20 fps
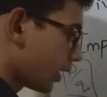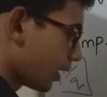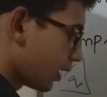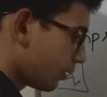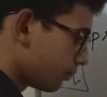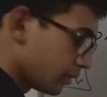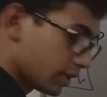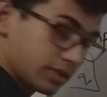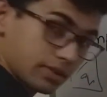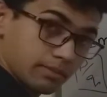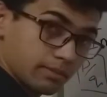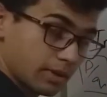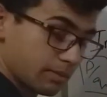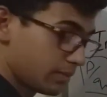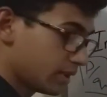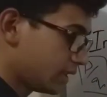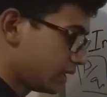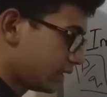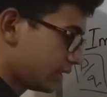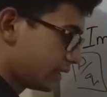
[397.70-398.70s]
Must
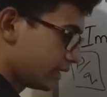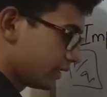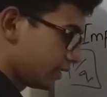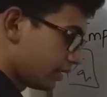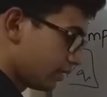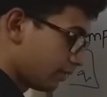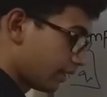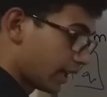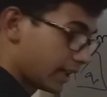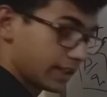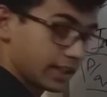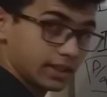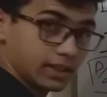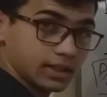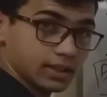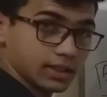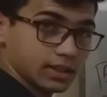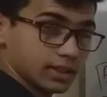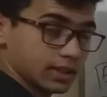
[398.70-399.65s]
remember, this is dividend,